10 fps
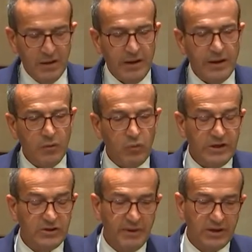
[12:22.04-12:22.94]
uh, we
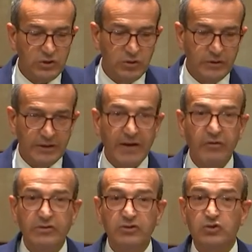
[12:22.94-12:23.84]
need to make sure that
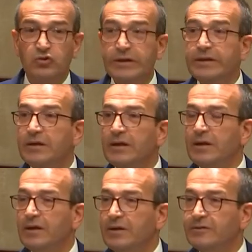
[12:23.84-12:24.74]
our industry
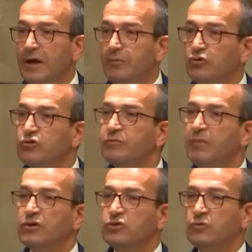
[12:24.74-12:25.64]
is able to
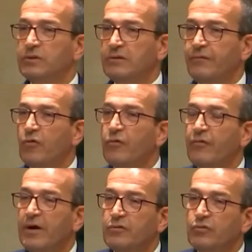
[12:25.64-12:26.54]
make sure at the
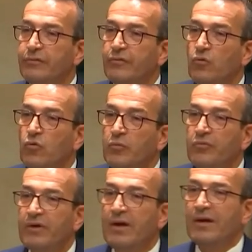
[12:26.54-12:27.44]
forefront of
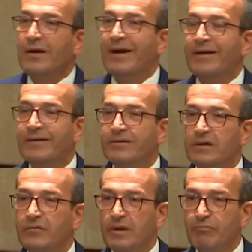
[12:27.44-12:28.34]
reforms and can
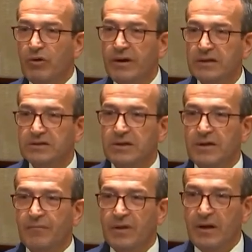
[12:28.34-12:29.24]
deliver their products
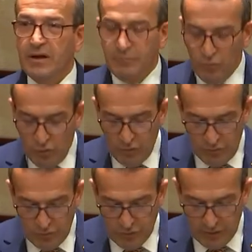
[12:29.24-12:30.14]
in a more
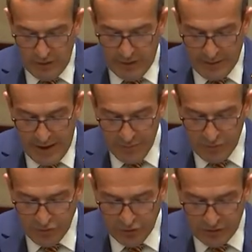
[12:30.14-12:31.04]
uh,
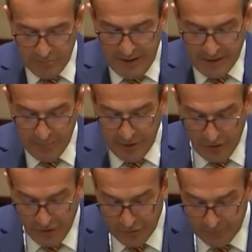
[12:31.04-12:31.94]
carbon-reduced manner,
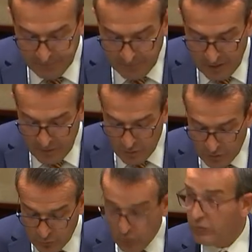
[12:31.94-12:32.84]
because, or
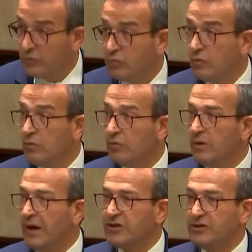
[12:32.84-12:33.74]
else we will, we will,
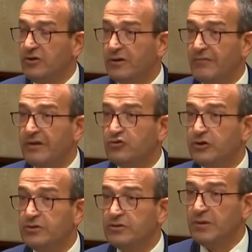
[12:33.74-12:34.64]
actually not have
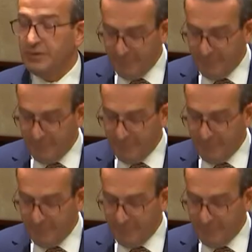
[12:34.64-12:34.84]
entry to some of the